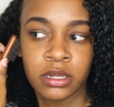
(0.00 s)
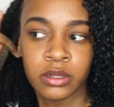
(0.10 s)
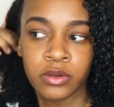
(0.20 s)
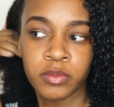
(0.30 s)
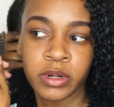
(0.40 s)

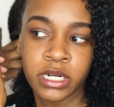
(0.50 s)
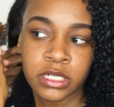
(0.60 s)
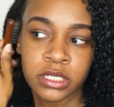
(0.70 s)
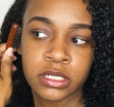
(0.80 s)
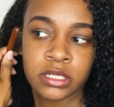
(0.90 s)

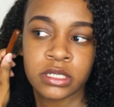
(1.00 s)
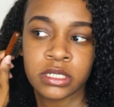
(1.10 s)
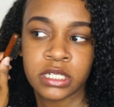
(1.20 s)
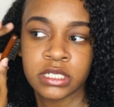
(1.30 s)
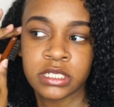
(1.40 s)
toothbrush
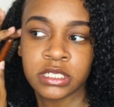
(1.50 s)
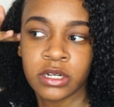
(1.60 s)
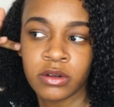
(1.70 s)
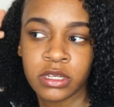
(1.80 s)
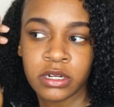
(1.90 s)
is just
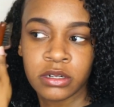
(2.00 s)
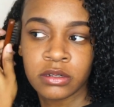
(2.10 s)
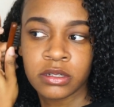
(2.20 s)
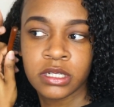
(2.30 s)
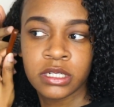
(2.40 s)
so little,
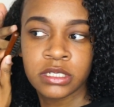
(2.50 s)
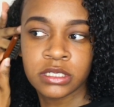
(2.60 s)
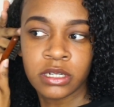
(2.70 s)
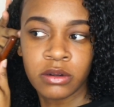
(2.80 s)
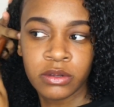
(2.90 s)

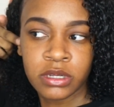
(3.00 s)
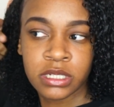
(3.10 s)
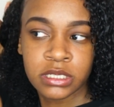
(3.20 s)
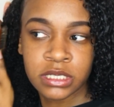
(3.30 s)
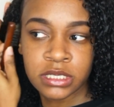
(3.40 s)
so you
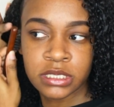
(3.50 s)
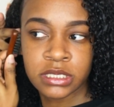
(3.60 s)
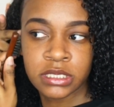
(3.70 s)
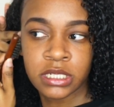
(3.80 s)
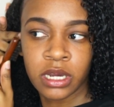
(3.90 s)
can
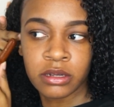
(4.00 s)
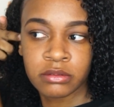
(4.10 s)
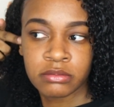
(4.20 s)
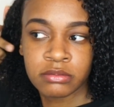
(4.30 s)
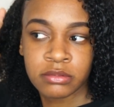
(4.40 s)
just, you know,
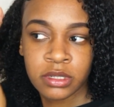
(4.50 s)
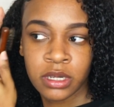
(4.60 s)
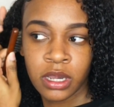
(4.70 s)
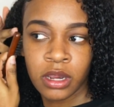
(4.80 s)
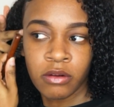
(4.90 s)

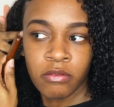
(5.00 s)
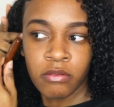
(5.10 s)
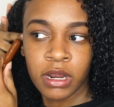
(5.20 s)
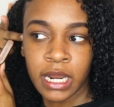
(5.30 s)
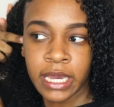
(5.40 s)

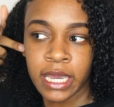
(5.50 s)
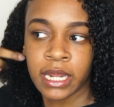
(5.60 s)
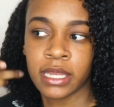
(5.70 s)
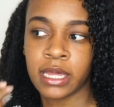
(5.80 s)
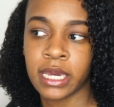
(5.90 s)
really get
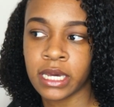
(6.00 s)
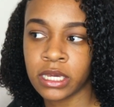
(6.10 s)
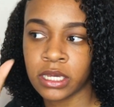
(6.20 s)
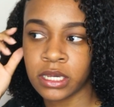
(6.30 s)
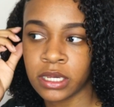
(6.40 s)
in there
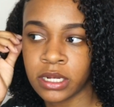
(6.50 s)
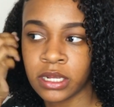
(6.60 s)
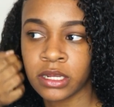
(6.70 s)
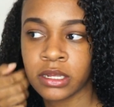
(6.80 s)
good.